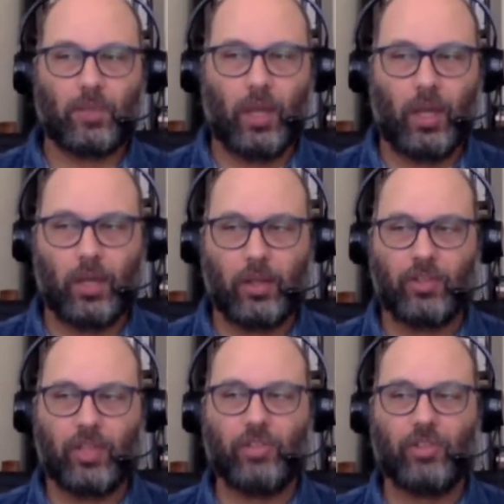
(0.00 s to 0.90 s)
and
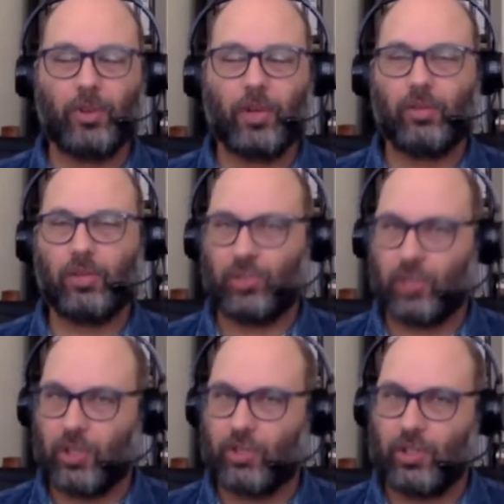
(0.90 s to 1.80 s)
it's actually part of a
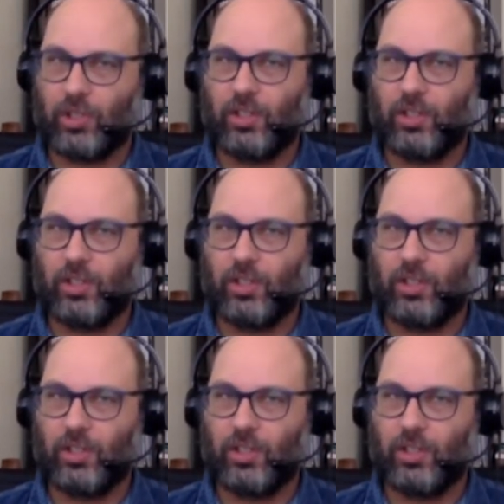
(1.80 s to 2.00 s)
trilogy.